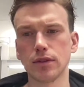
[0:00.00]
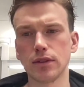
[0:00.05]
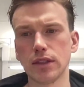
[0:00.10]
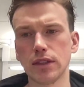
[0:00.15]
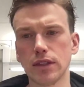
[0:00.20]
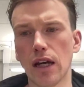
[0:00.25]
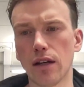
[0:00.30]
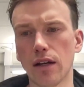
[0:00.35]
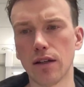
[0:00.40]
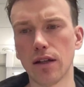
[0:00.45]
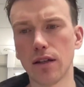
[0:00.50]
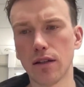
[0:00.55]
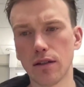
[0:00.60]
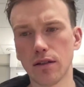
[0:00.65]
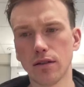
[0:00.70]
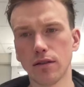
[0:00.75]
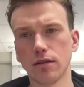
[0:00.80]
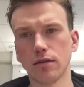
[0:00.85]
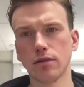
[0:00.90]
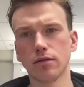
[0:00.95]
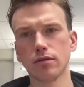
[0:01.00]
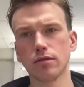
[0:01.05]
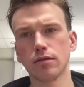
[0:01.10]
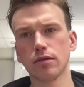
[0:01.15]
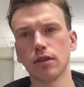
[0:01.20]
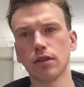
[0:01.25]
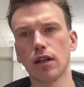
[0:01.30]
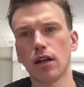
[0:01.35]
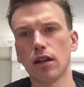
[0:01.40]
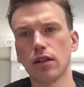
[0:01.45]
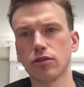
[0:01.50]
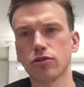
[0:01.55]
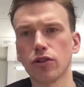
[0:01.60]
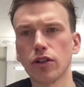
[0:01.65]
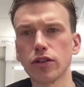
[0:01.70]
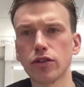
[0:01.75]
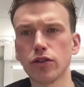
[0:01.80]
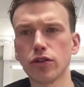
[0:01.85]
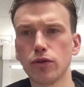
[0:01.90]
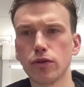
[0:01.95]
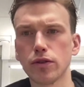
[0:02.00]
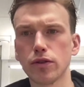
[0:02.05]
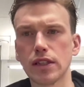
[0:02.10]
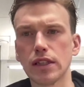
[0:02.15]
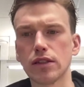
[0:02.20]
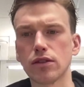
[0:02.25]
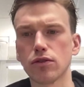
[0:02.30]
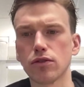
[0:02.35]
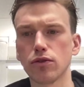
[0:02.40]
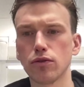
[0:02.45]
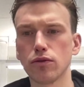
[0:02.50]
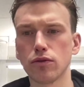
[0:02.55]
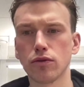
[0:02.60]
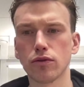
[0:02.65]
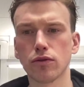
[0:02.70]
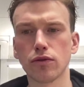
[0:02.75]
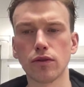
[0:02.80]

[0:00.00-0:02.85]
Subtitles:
Yeah, I try to use it to